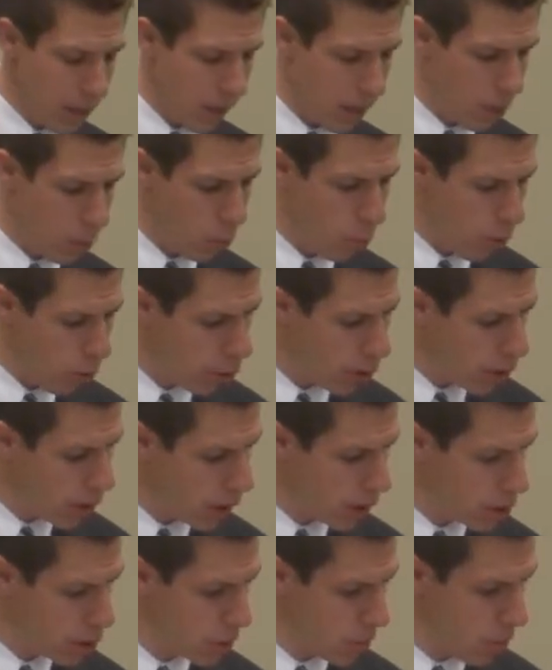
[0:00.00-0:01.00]
A
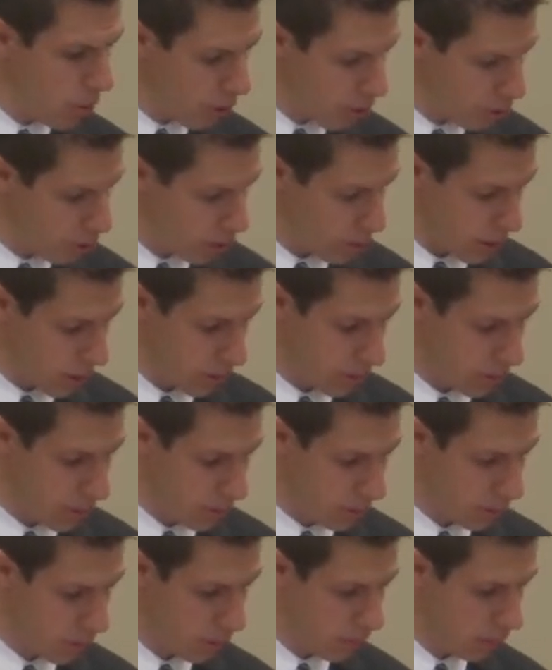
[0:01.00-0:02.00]
worthless person,
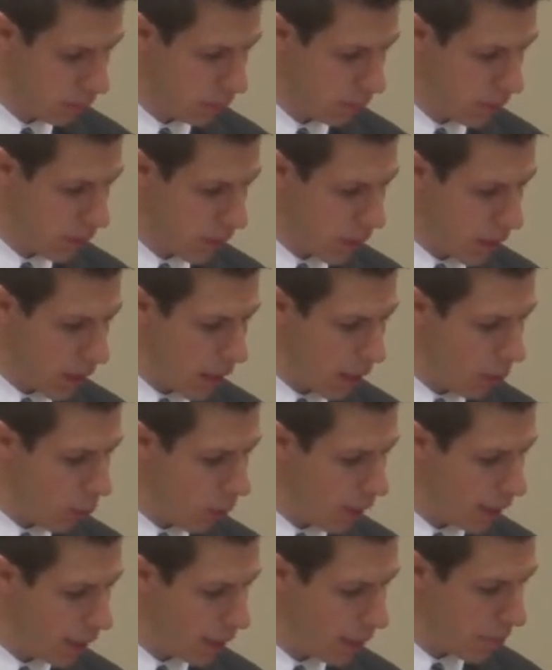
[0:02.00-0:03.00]
a
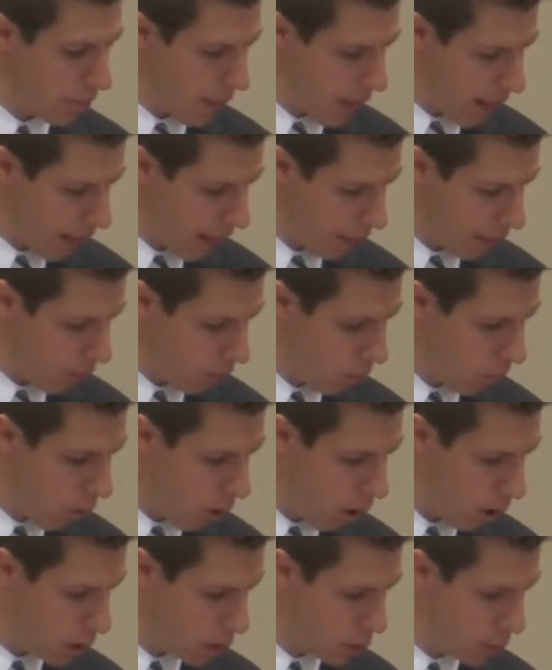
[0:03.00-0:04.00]
wicked man,
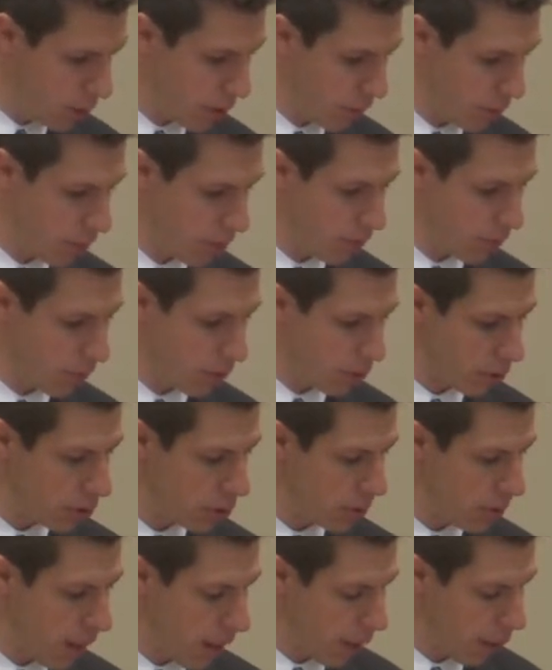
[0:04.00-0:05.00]
walks with a
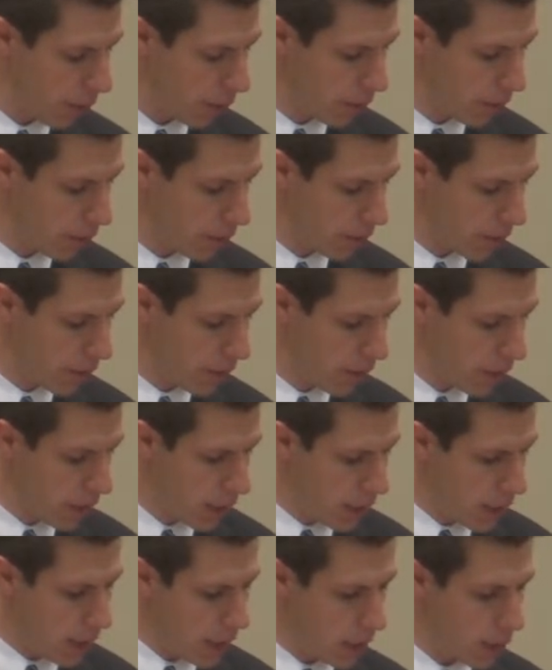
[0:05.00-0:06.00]
perverse mouth.
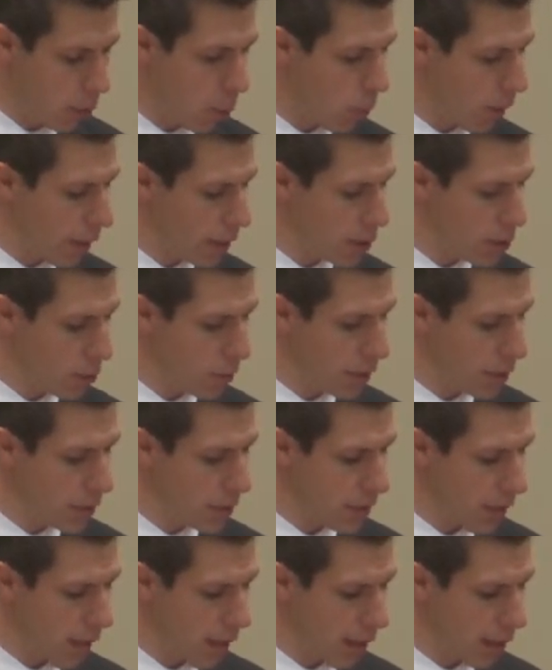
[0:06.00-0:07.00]
He winks with
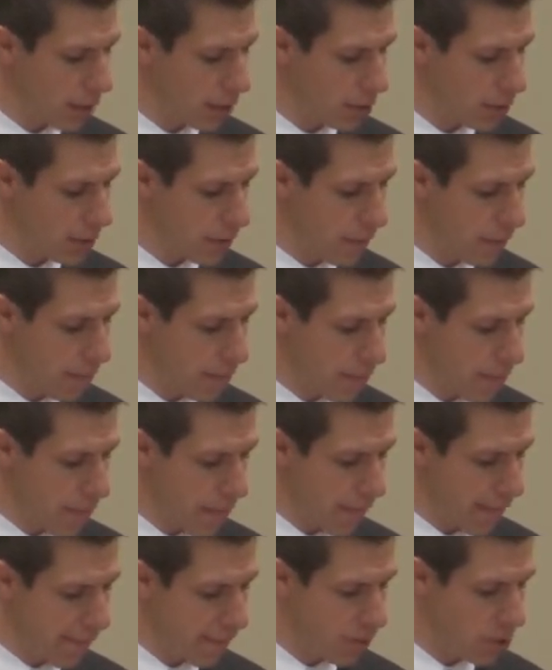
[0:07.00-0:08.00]
his eyes,
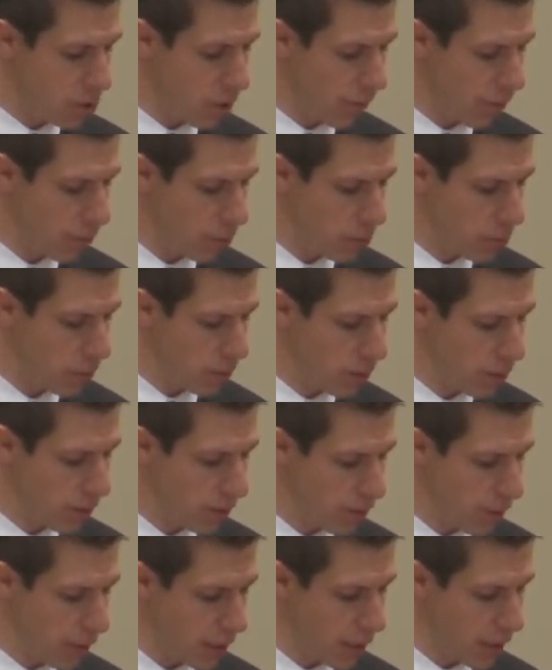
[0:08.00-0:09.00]
shuffles with his
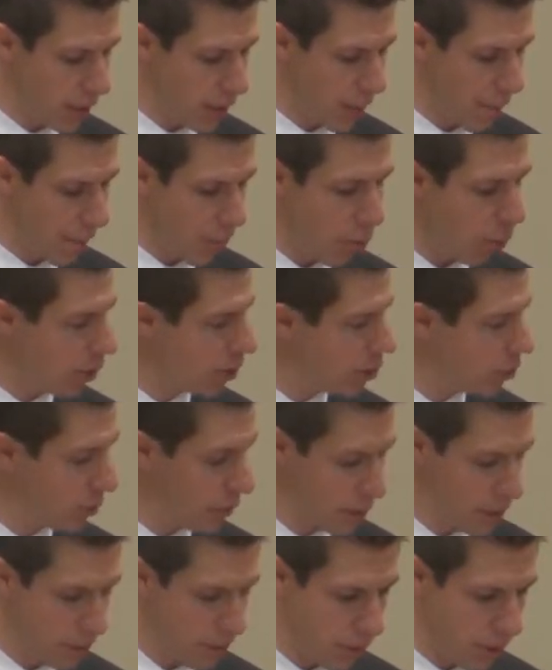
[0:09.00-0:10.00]
feet, and points
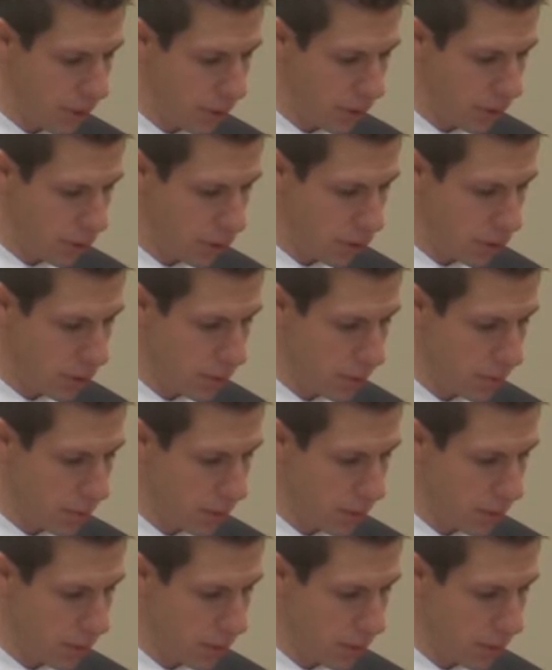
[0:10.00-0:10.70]
with his fingers.